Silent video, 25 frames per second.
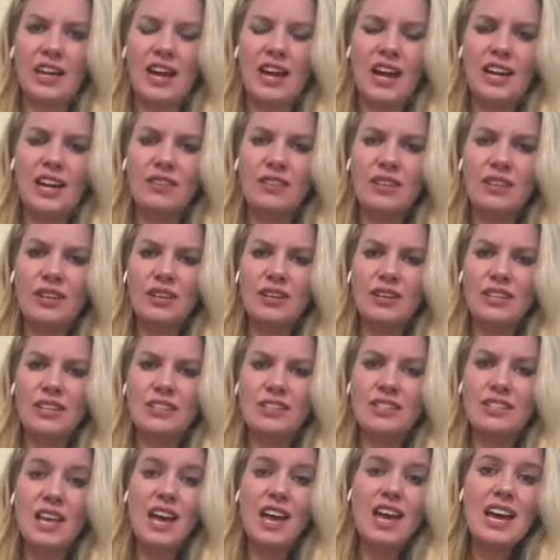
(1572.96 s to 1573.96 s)
yeah. I don't know that
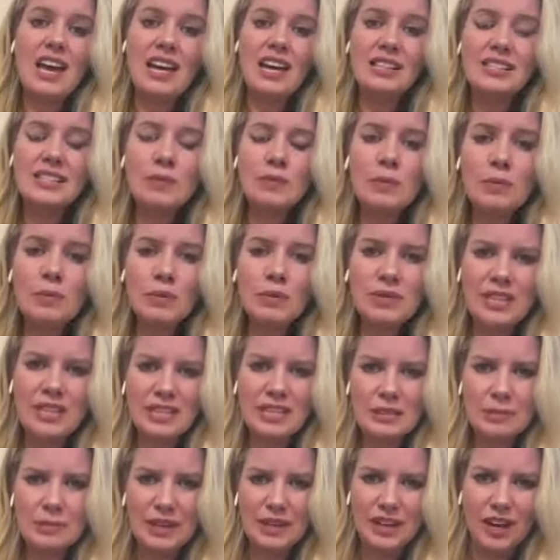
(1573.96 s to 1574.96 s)
it's, and some people
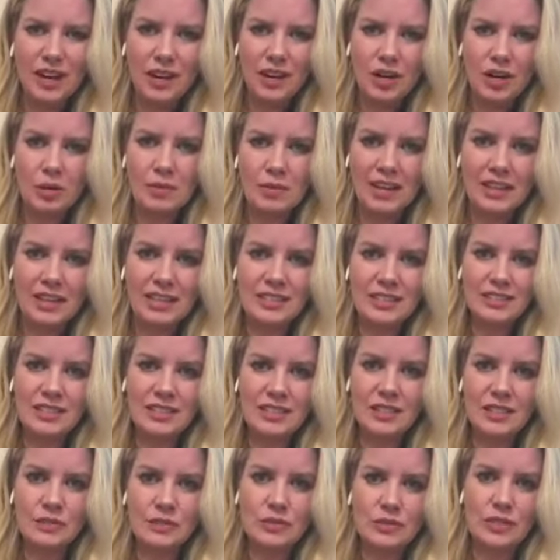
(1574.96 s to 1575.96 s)
need to be calm, I guess,
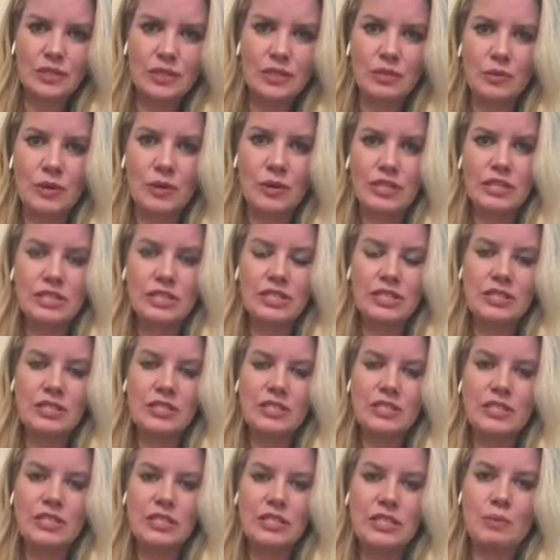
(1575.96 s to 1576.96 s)
in those situations.
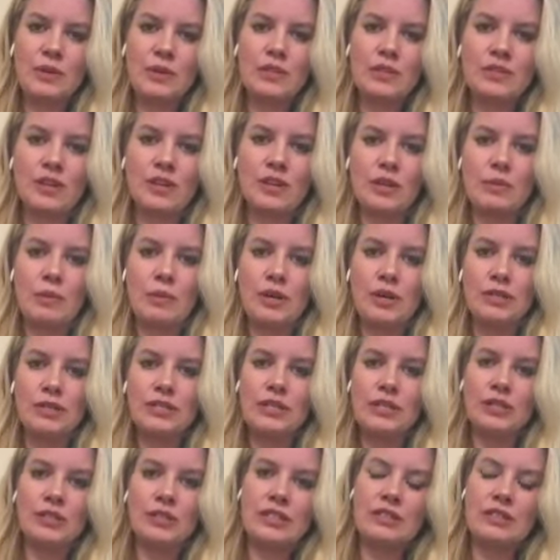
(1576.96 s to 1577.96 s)
It just depends on the
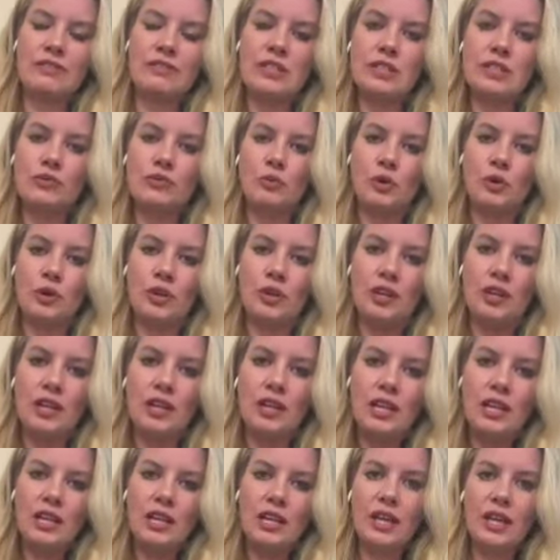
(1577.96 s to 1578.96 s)
personal individual.
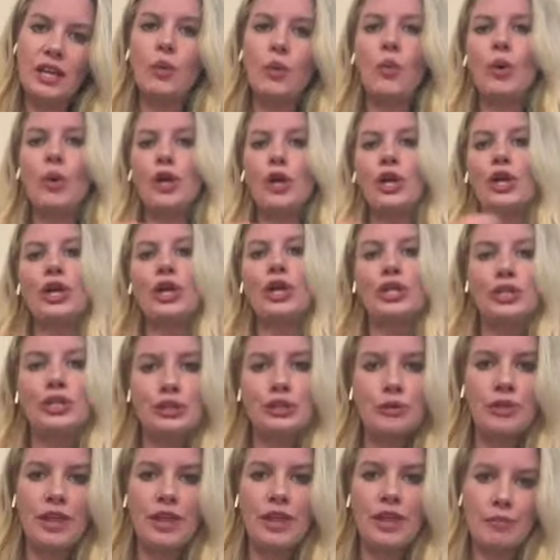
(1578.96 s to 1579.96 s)
Like, what are you going to
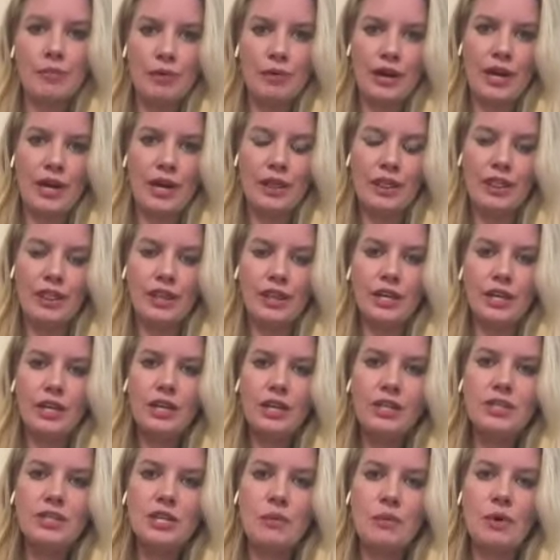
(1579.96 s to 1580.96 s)
do with that breath?
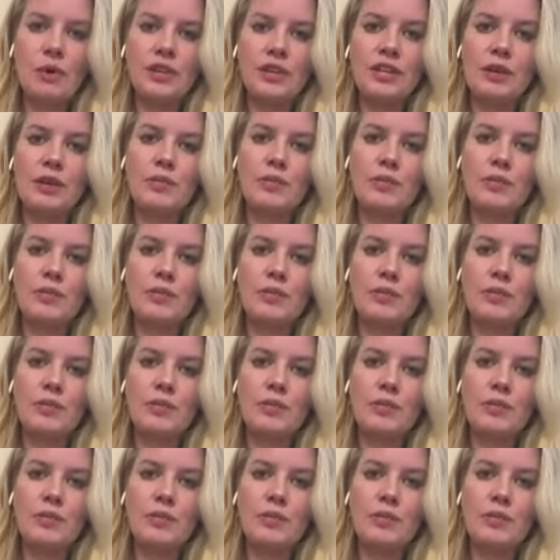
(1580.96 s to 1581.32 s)
Do you want that